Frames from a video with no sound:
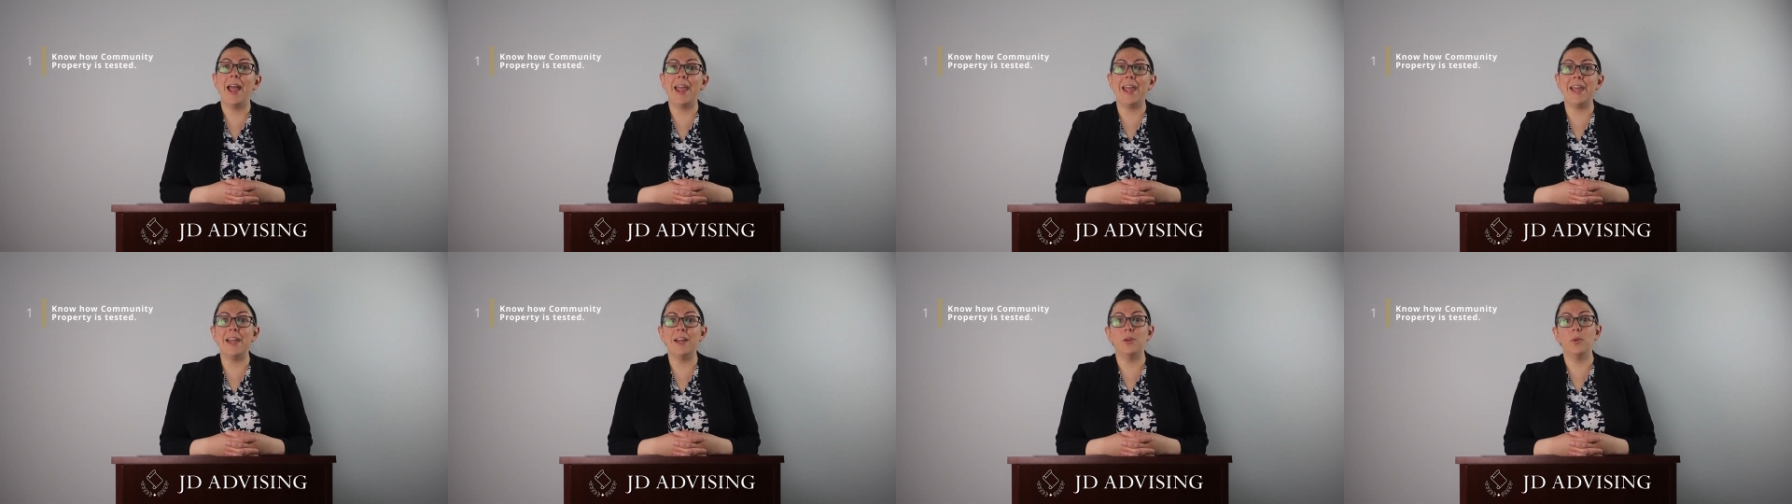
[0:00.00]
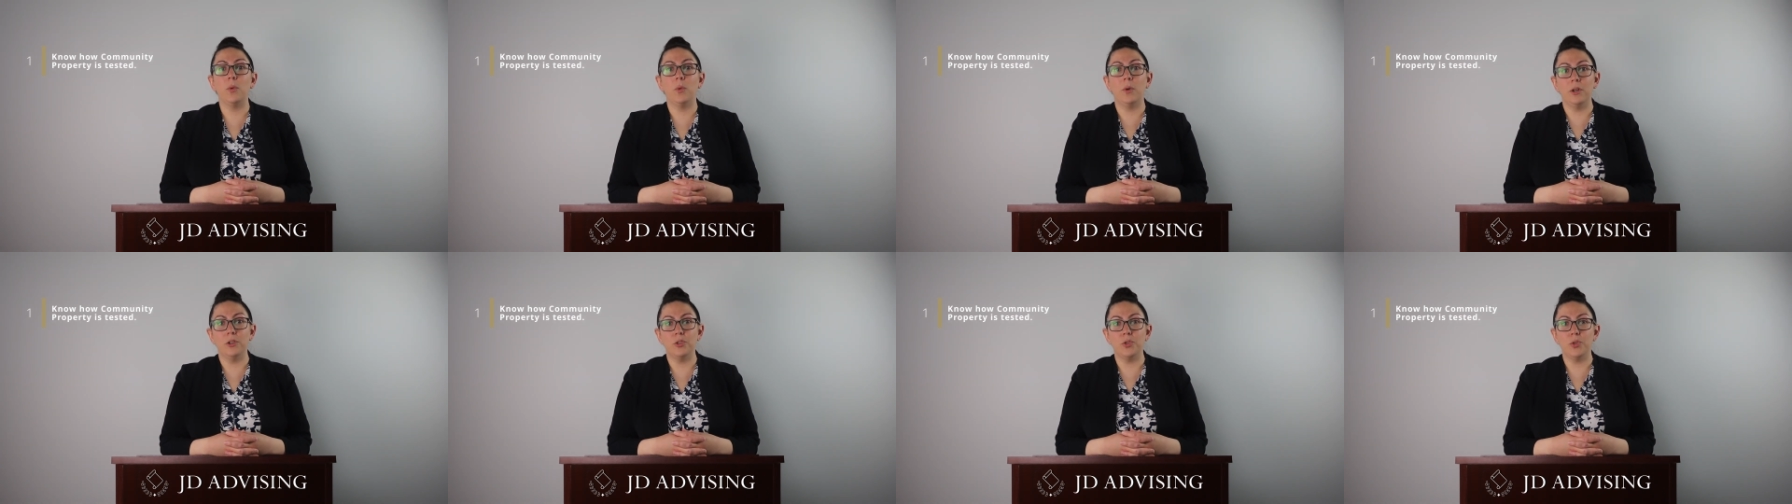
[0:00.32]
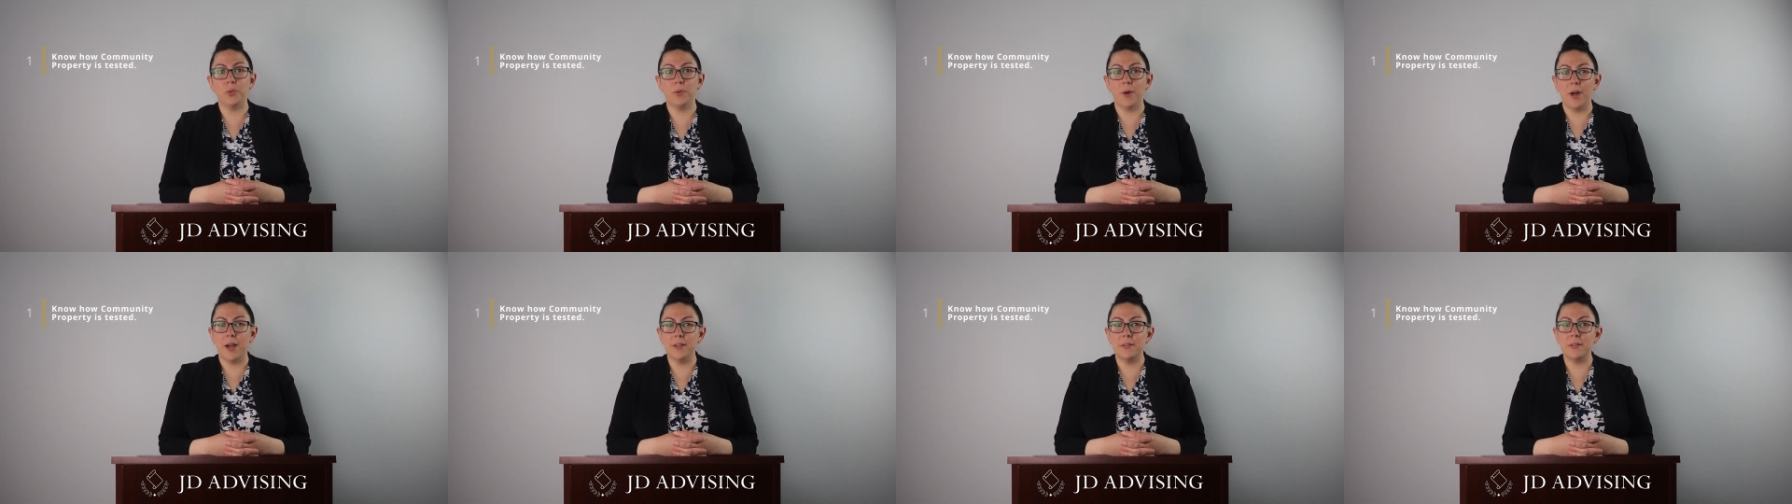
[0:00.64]
and or
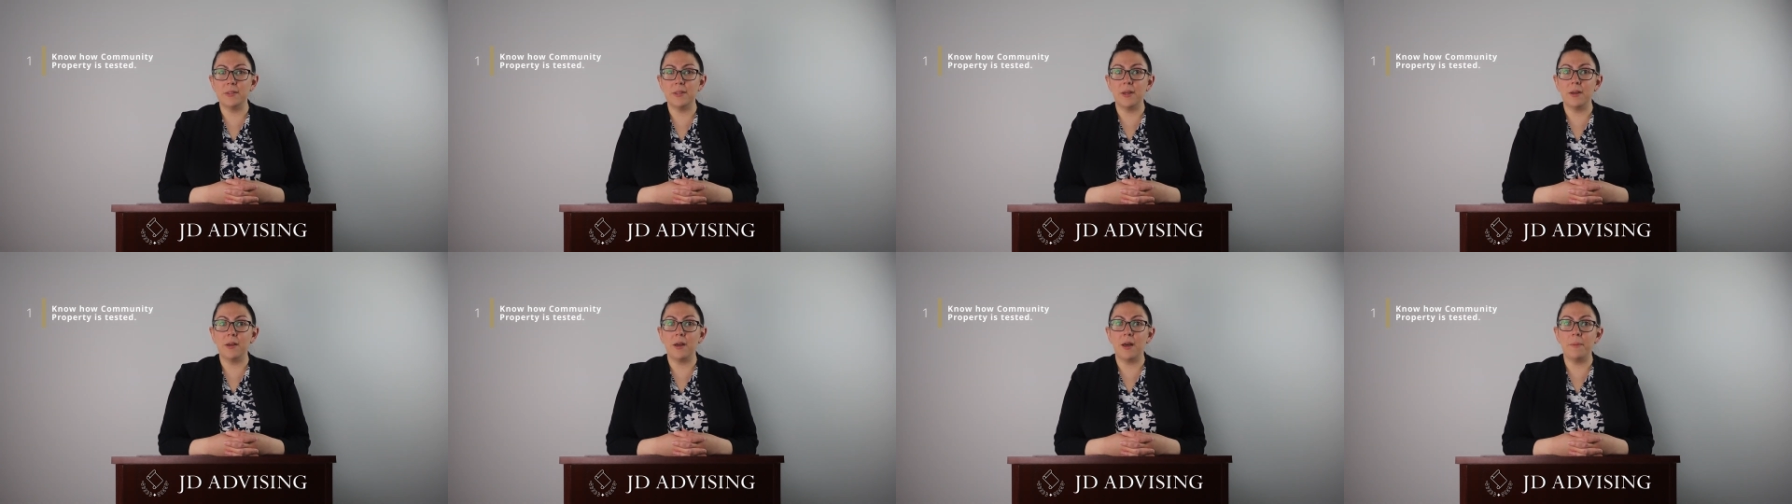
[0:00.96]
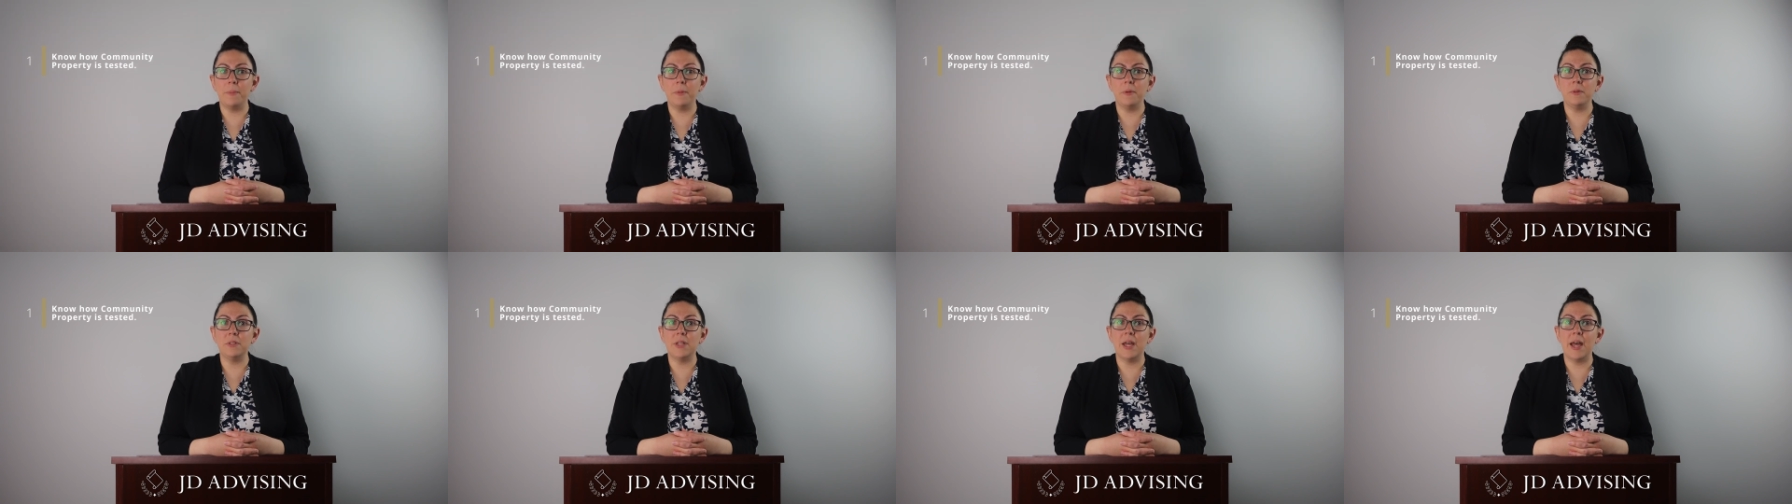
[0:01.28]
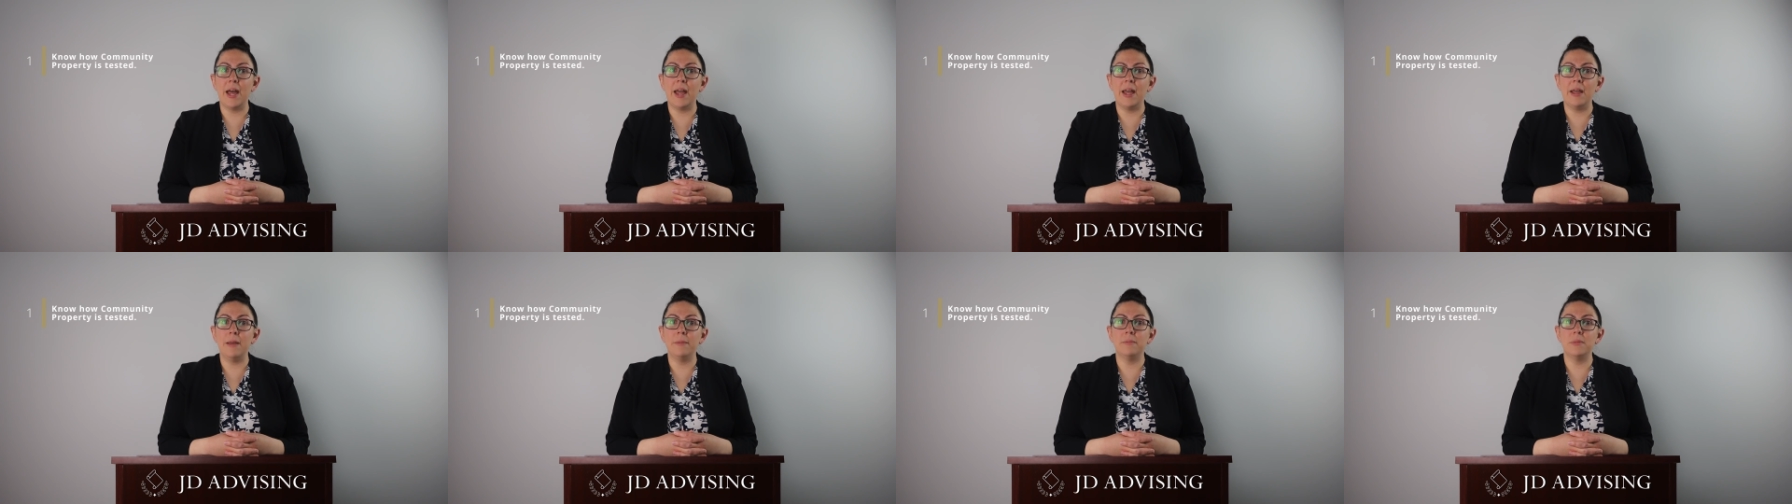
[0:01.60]
trusts a couple
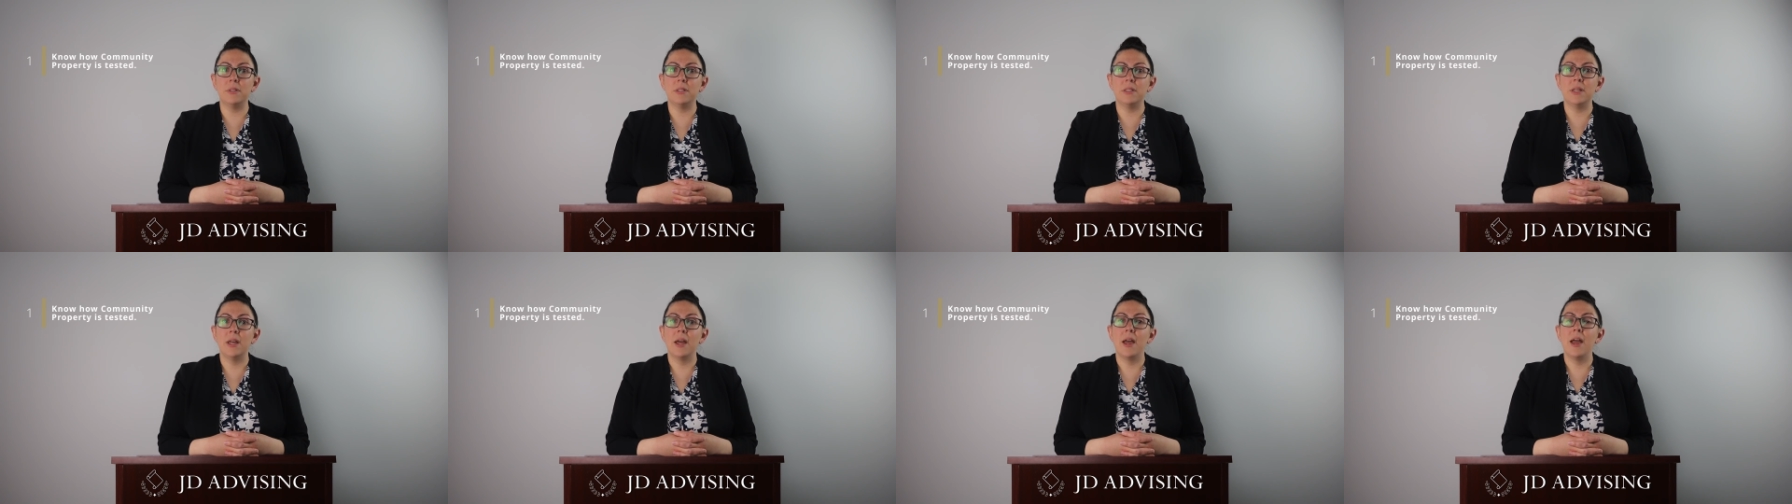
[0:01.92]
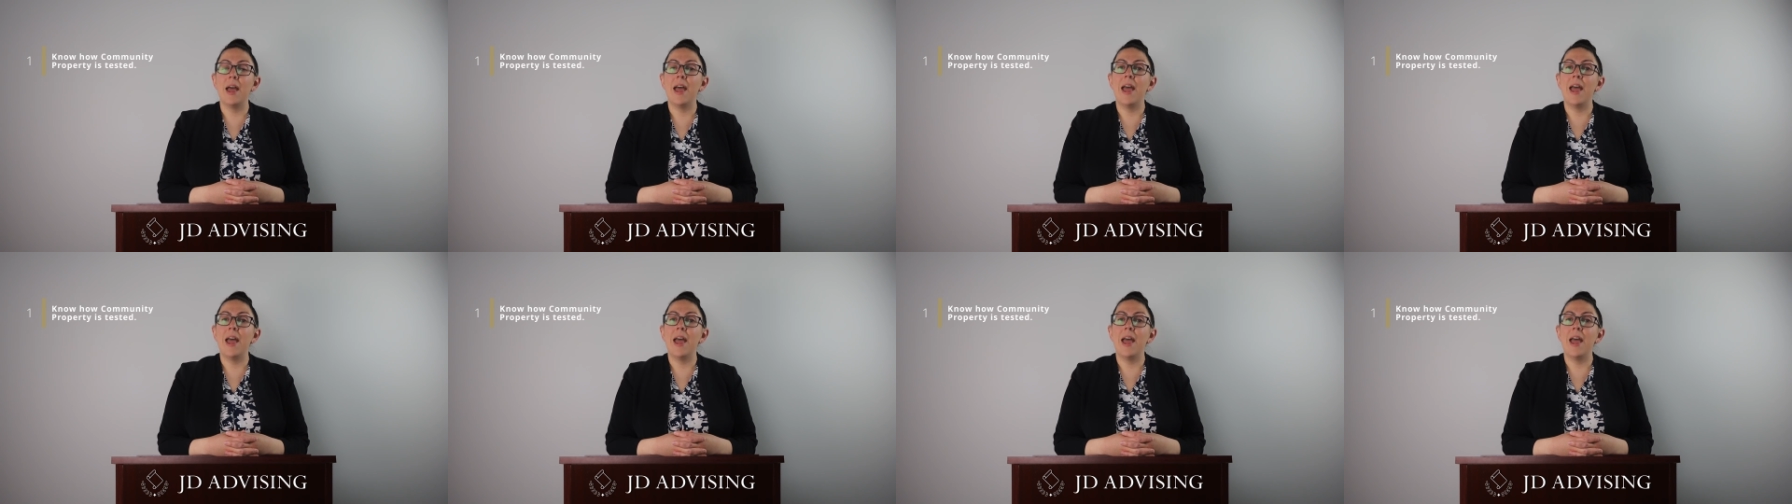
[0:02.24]
times,